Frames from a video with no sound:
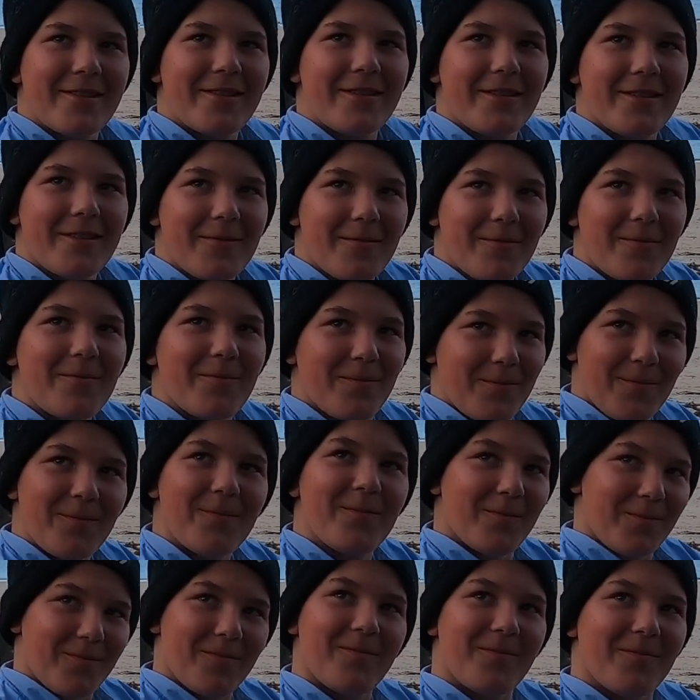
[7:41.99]
Hammocks?
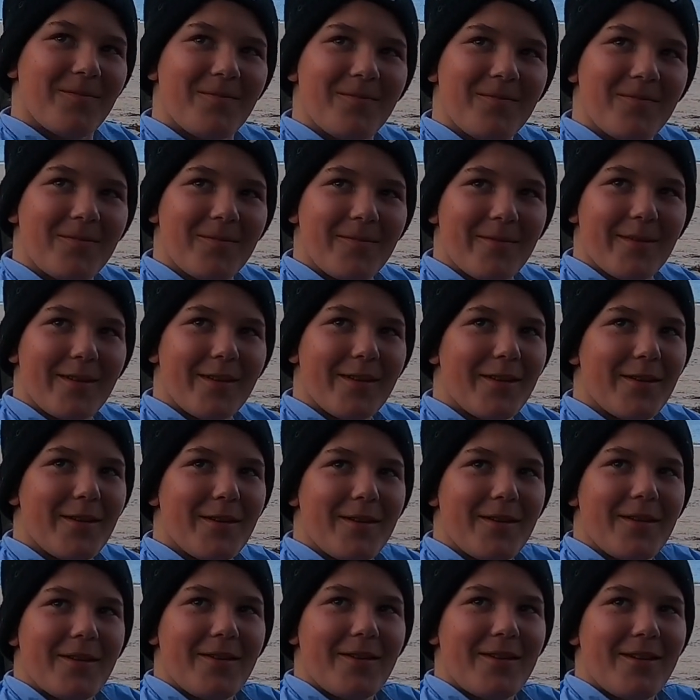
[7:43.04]
How'd you sleep last night? Good?